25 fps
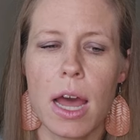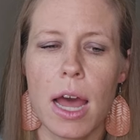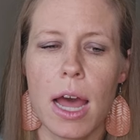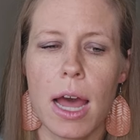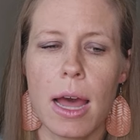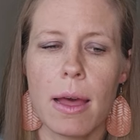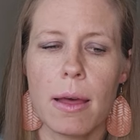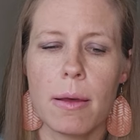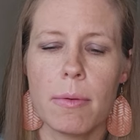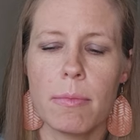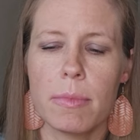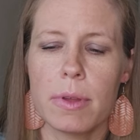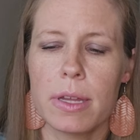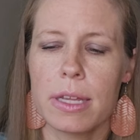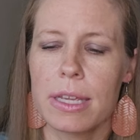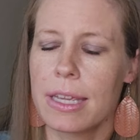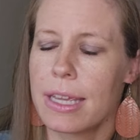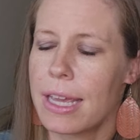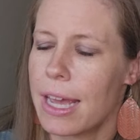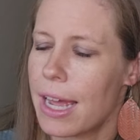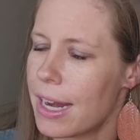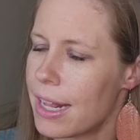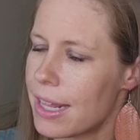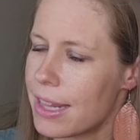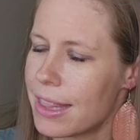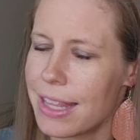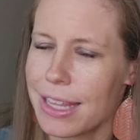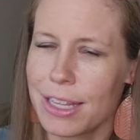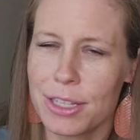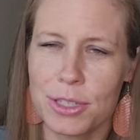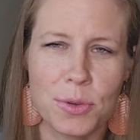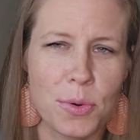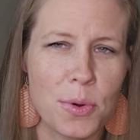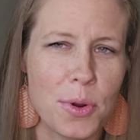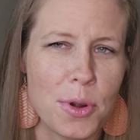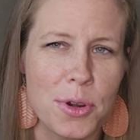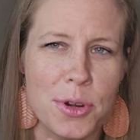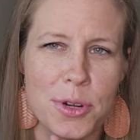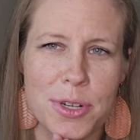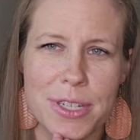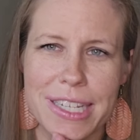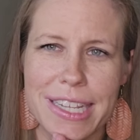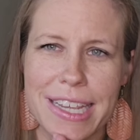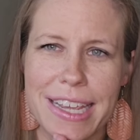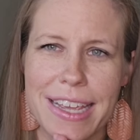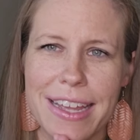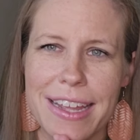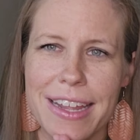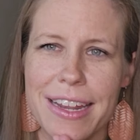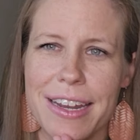um, getting these orders
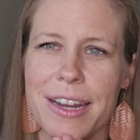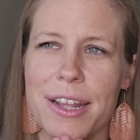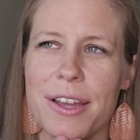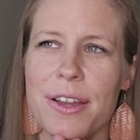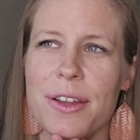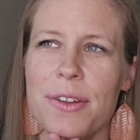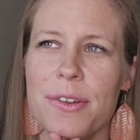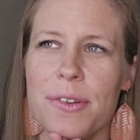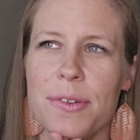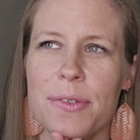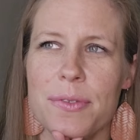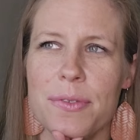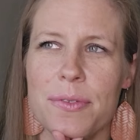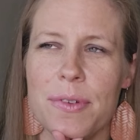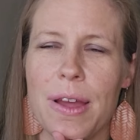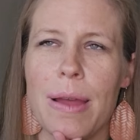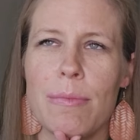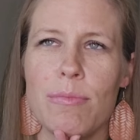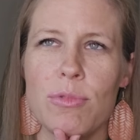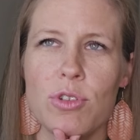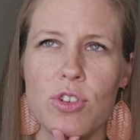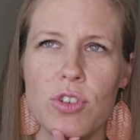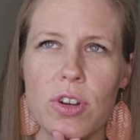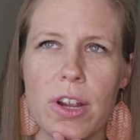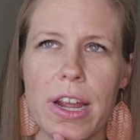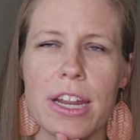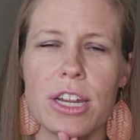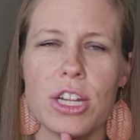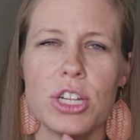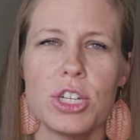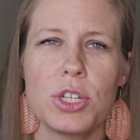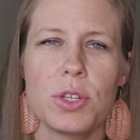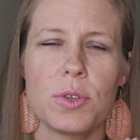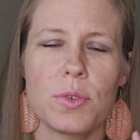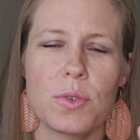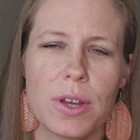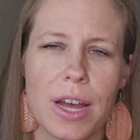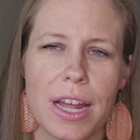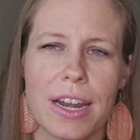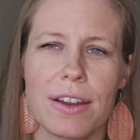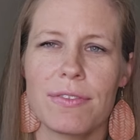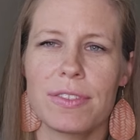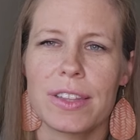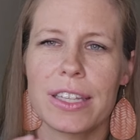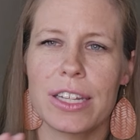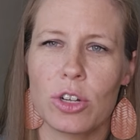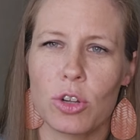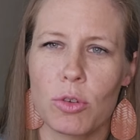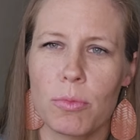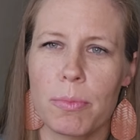in. I'm trying to do kind of
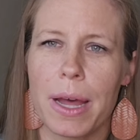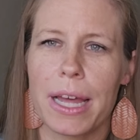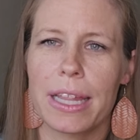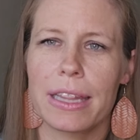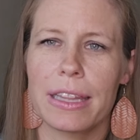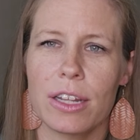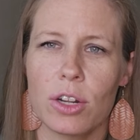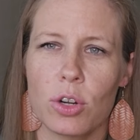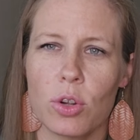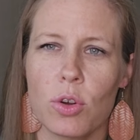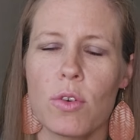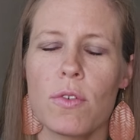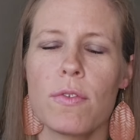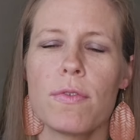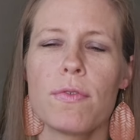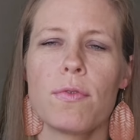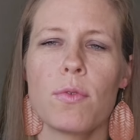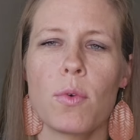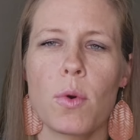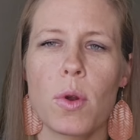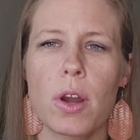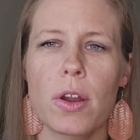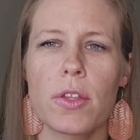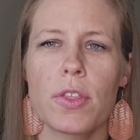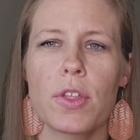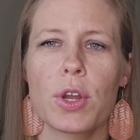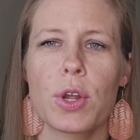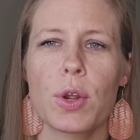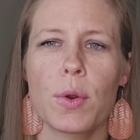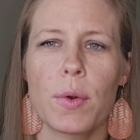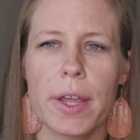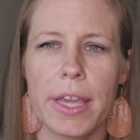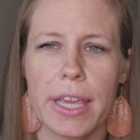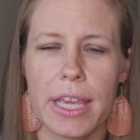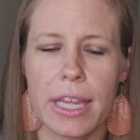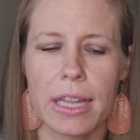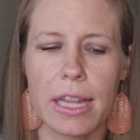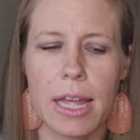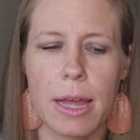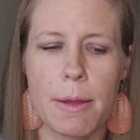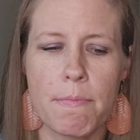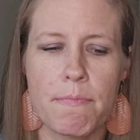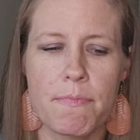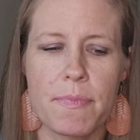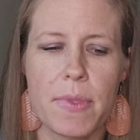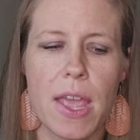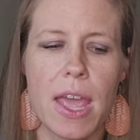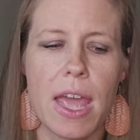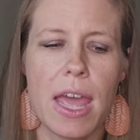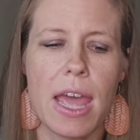little by little for the curriculum.
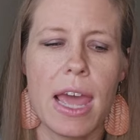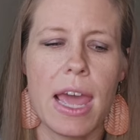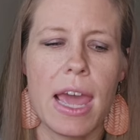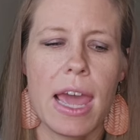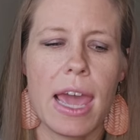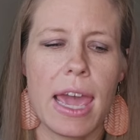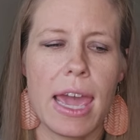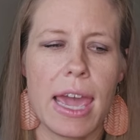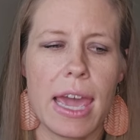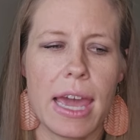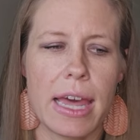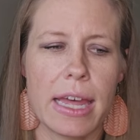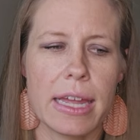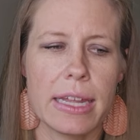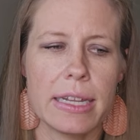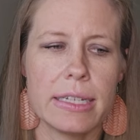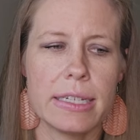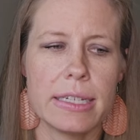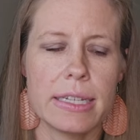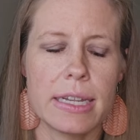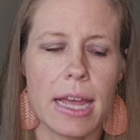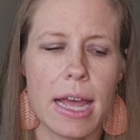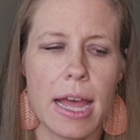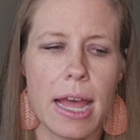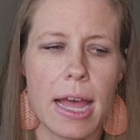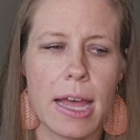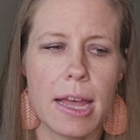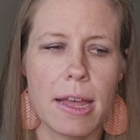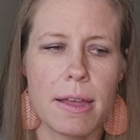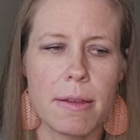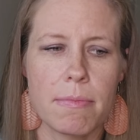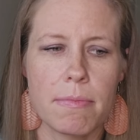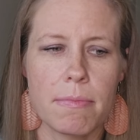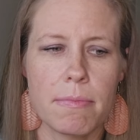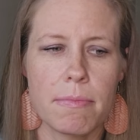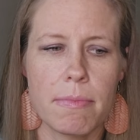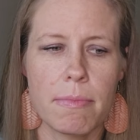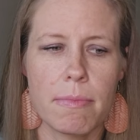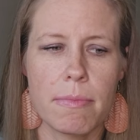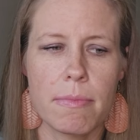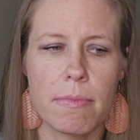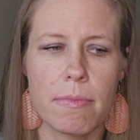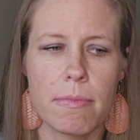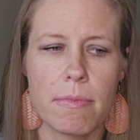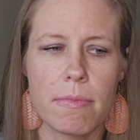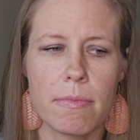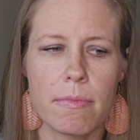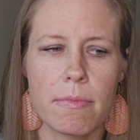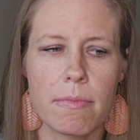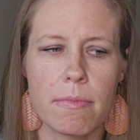And um,
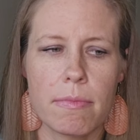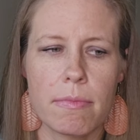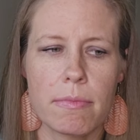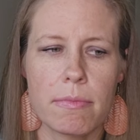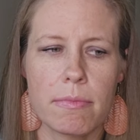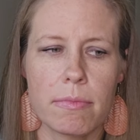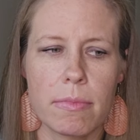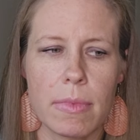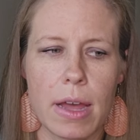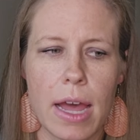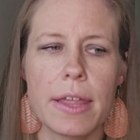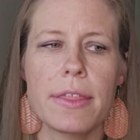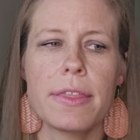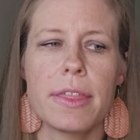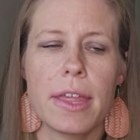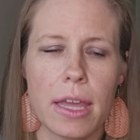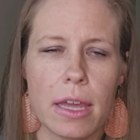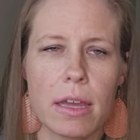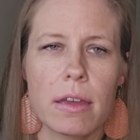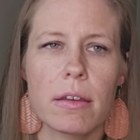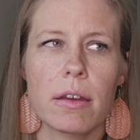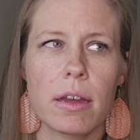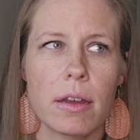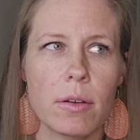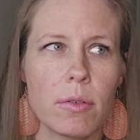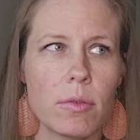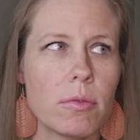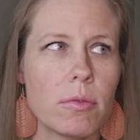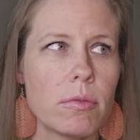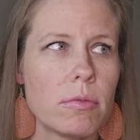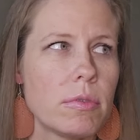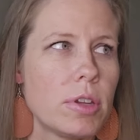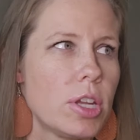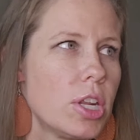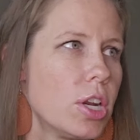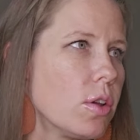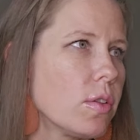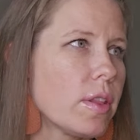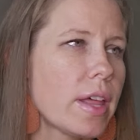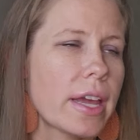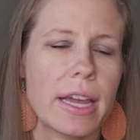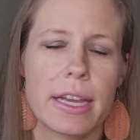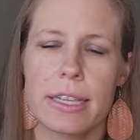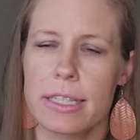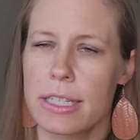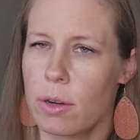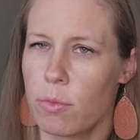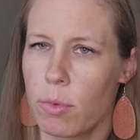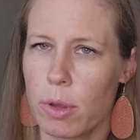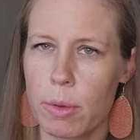I think, you know, like I
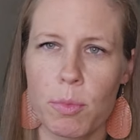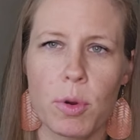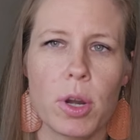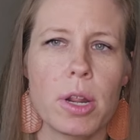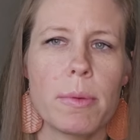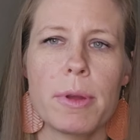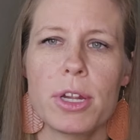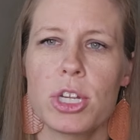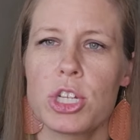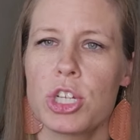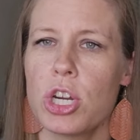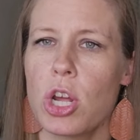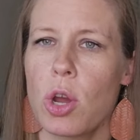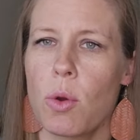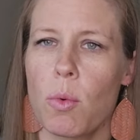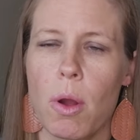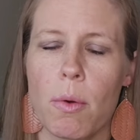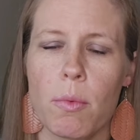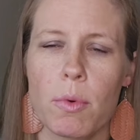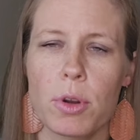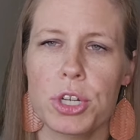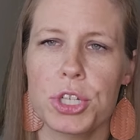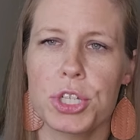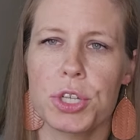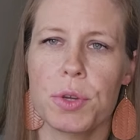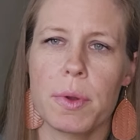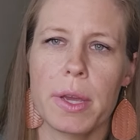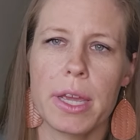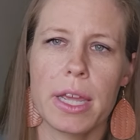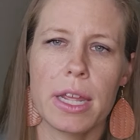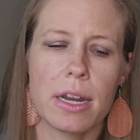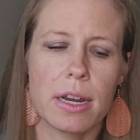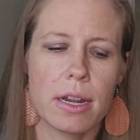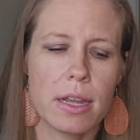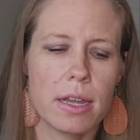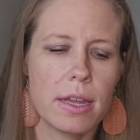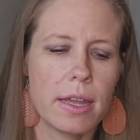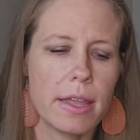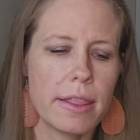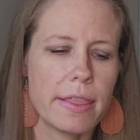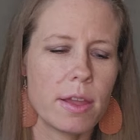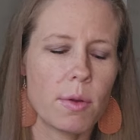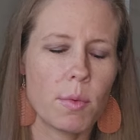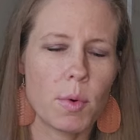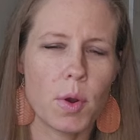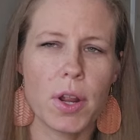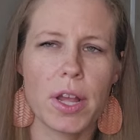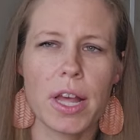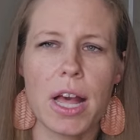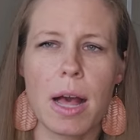said, we pretty much know what we're doing. There
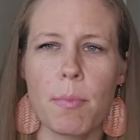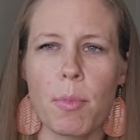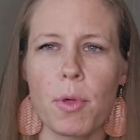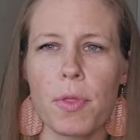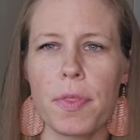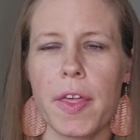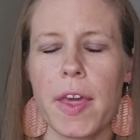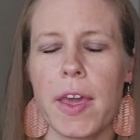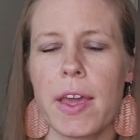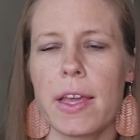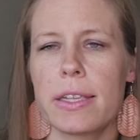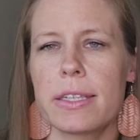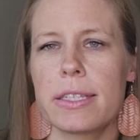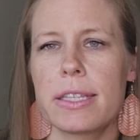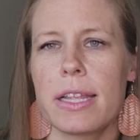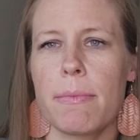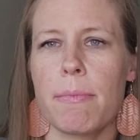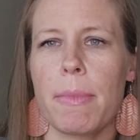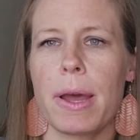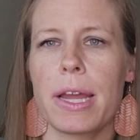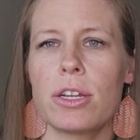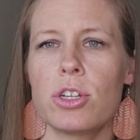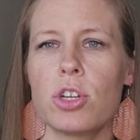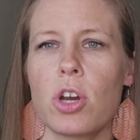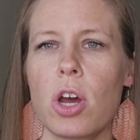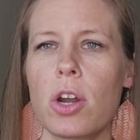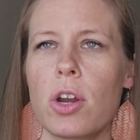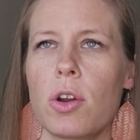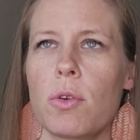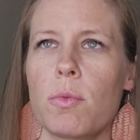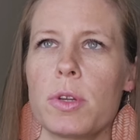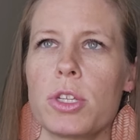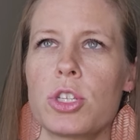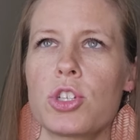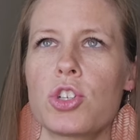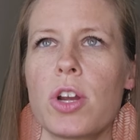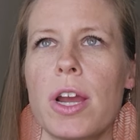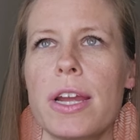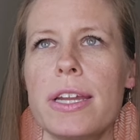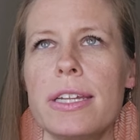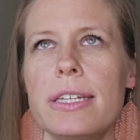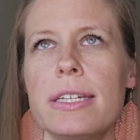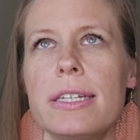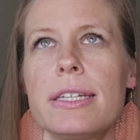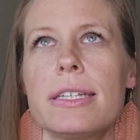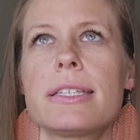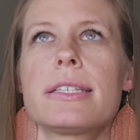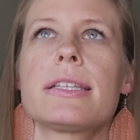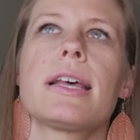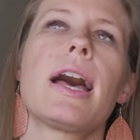were a couple things that my daughter was trying to
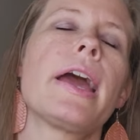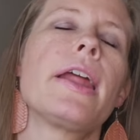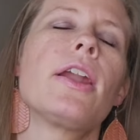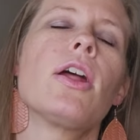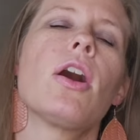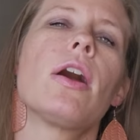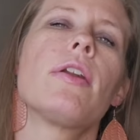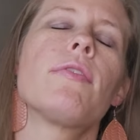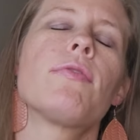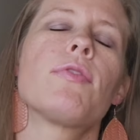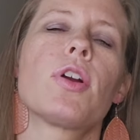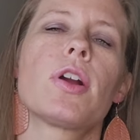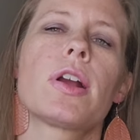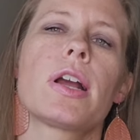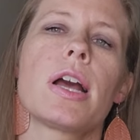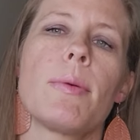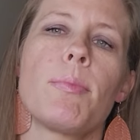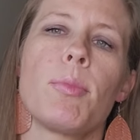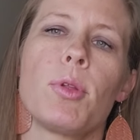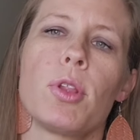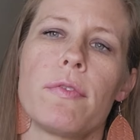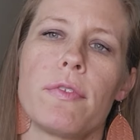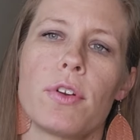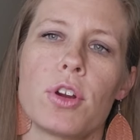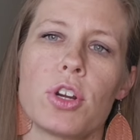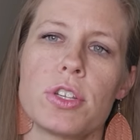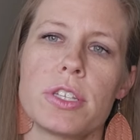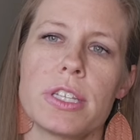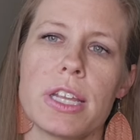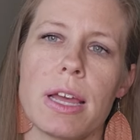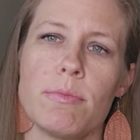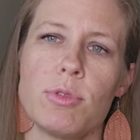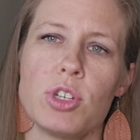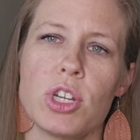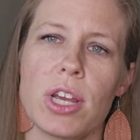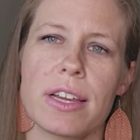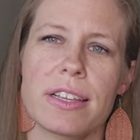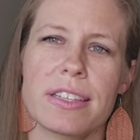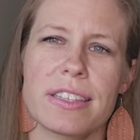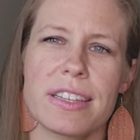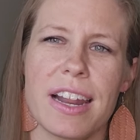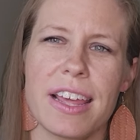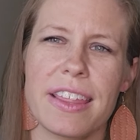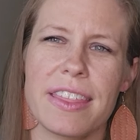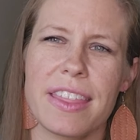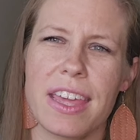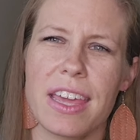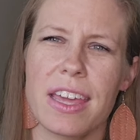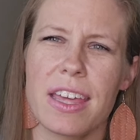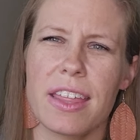decide on for a couple of her subjects. And I
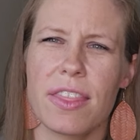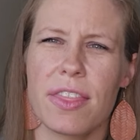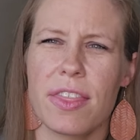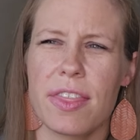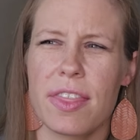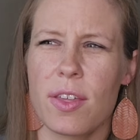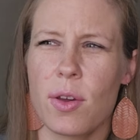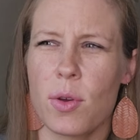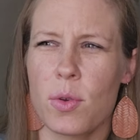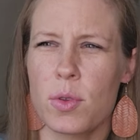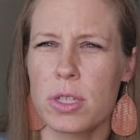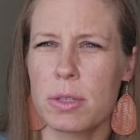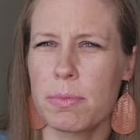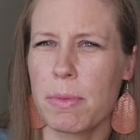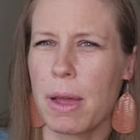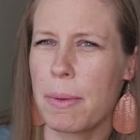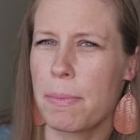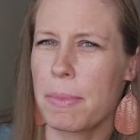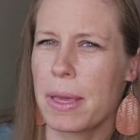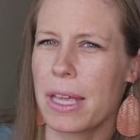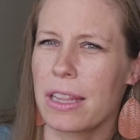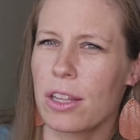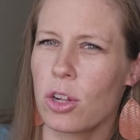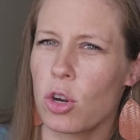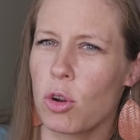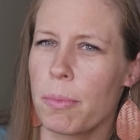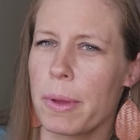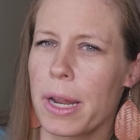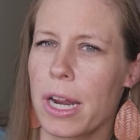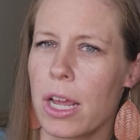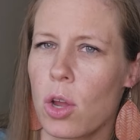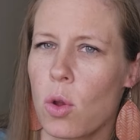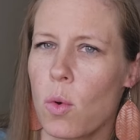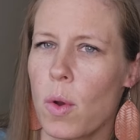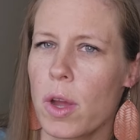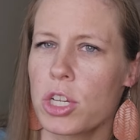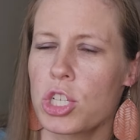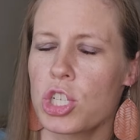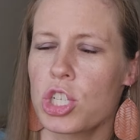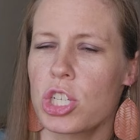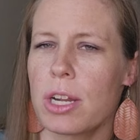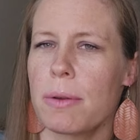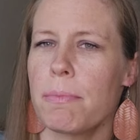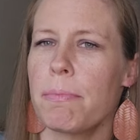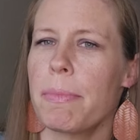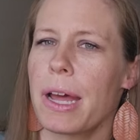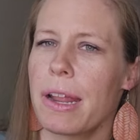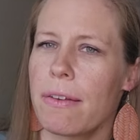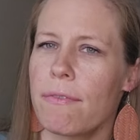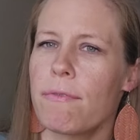think those might be a little bit in
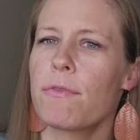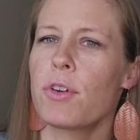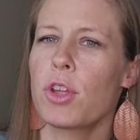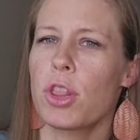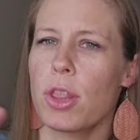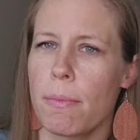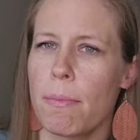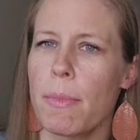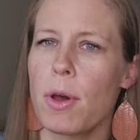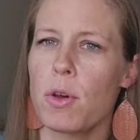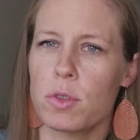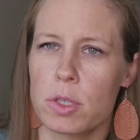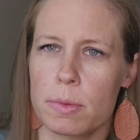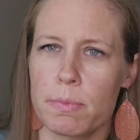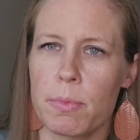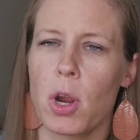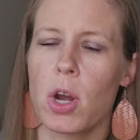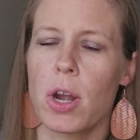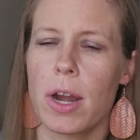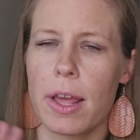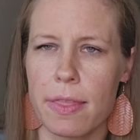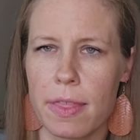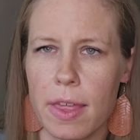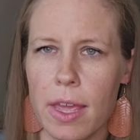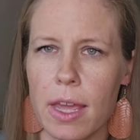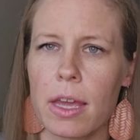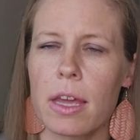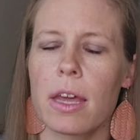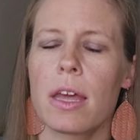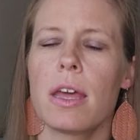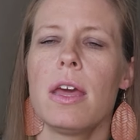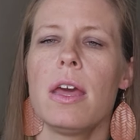question, but for the most part, I think